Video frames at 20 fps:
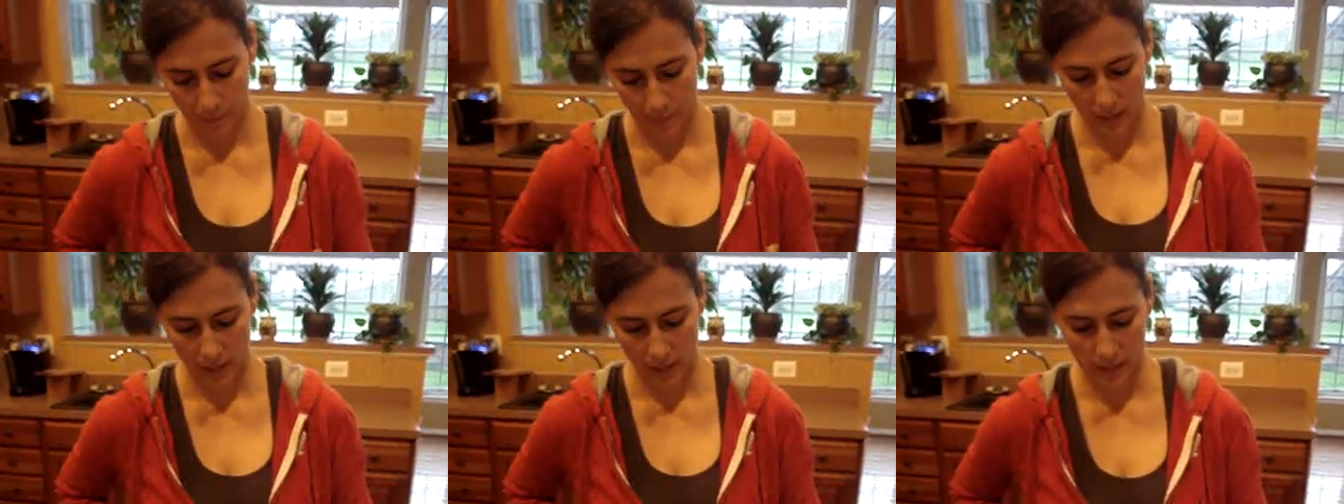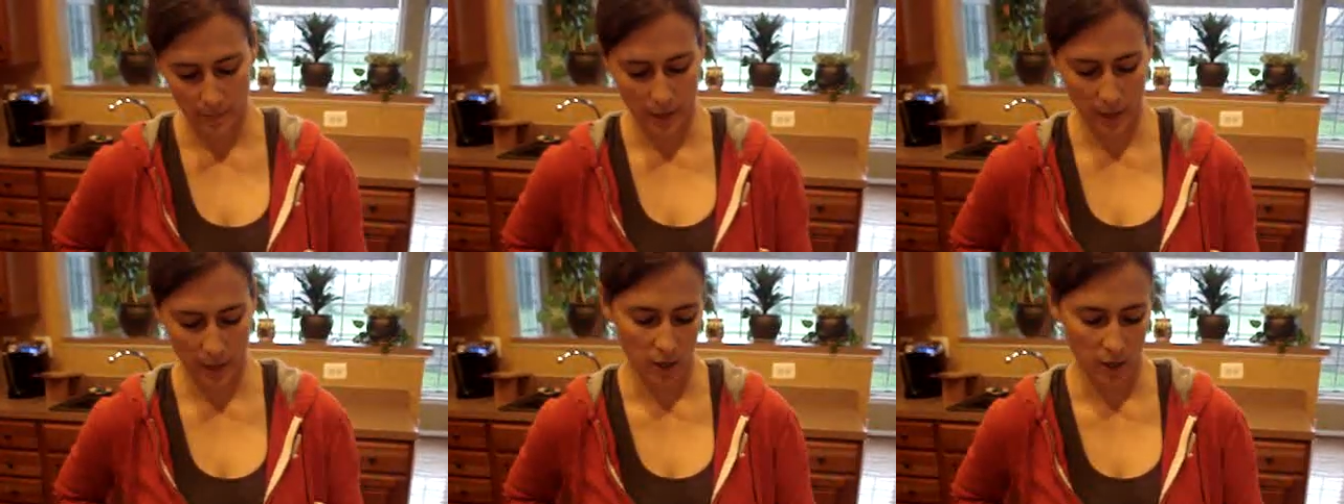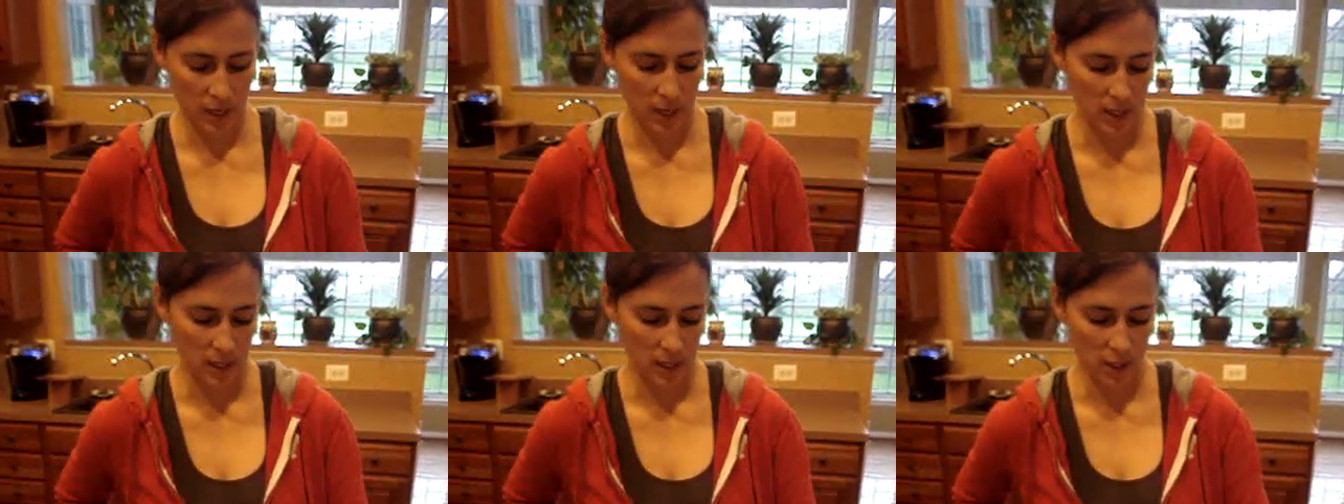That's about
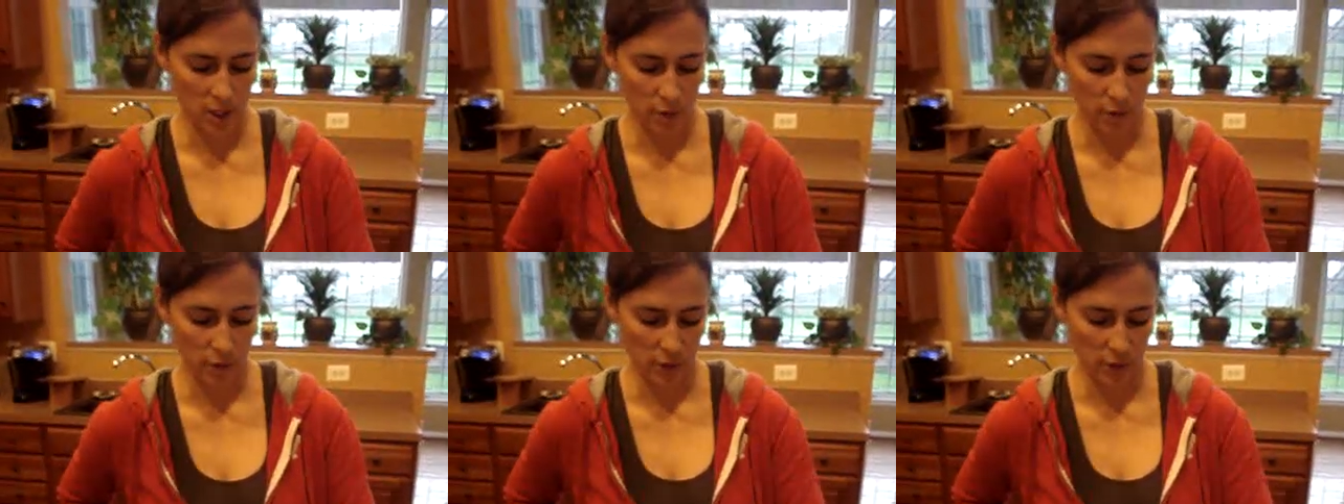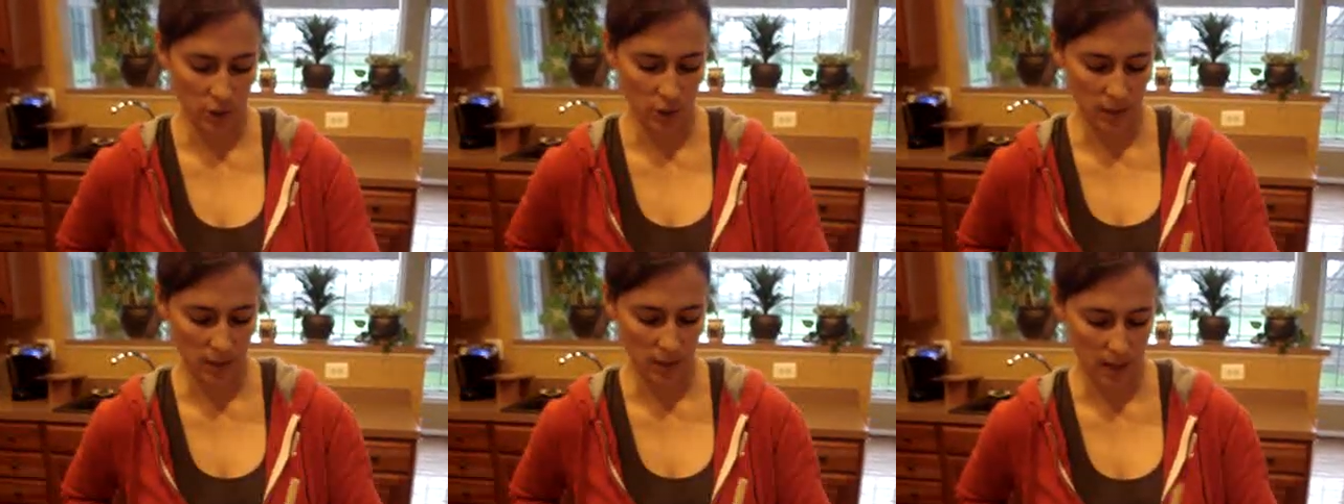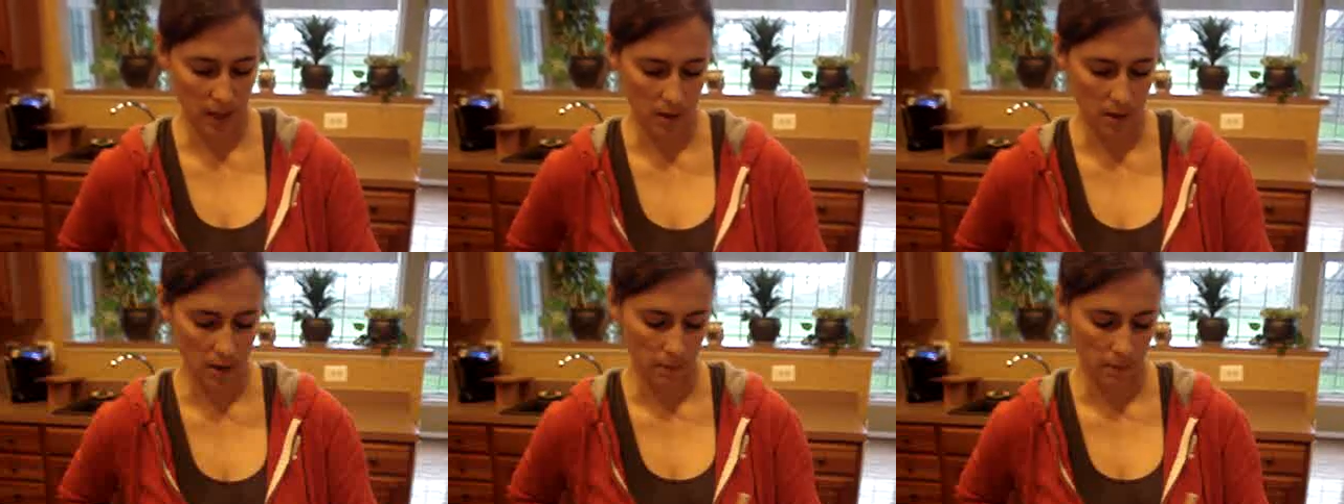all you need to do, is just
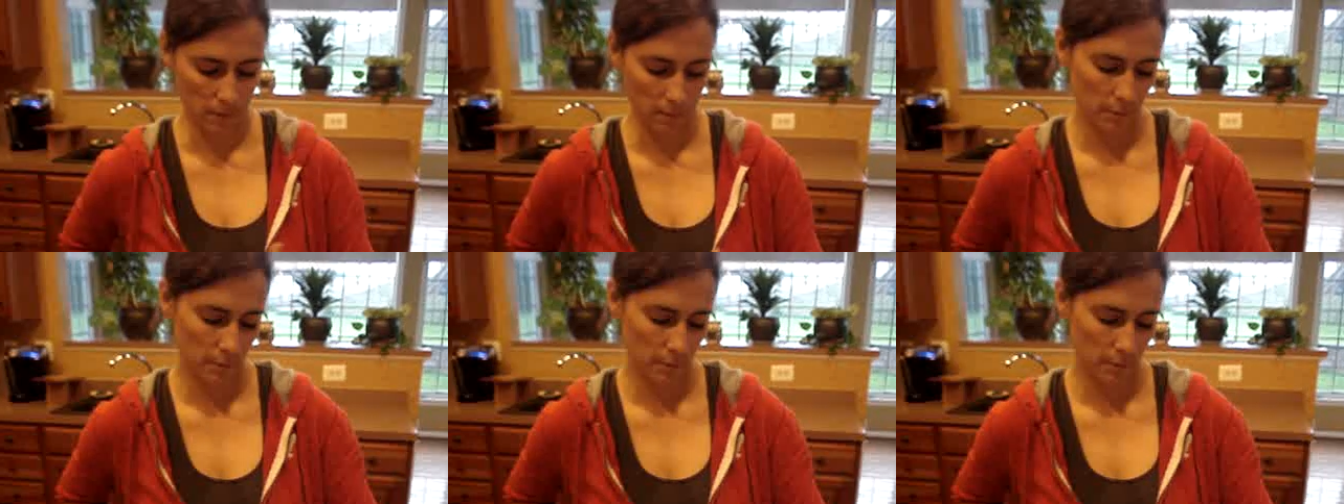kind of